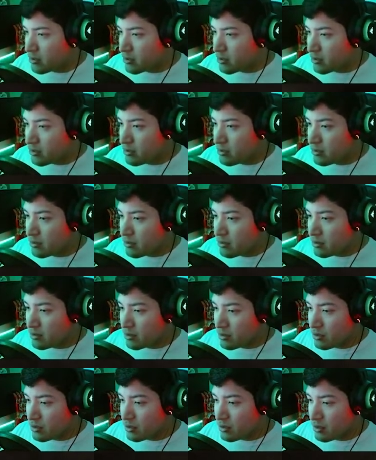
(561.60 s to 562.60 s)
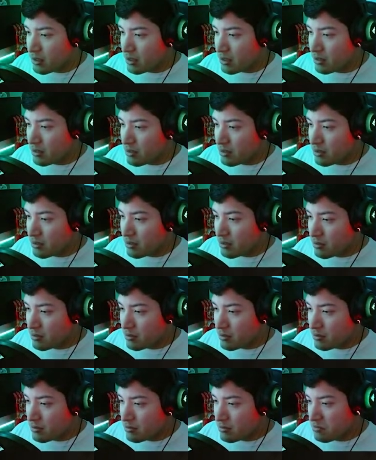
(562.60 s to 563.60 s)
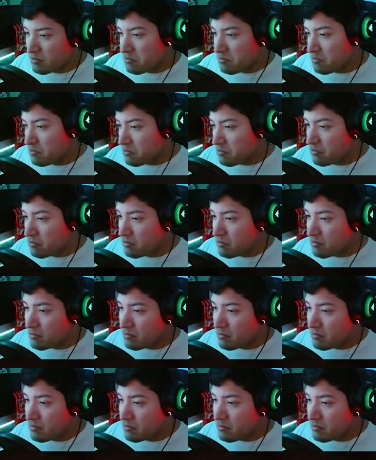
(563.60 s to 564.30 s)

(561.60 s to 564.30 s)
(no one is talking)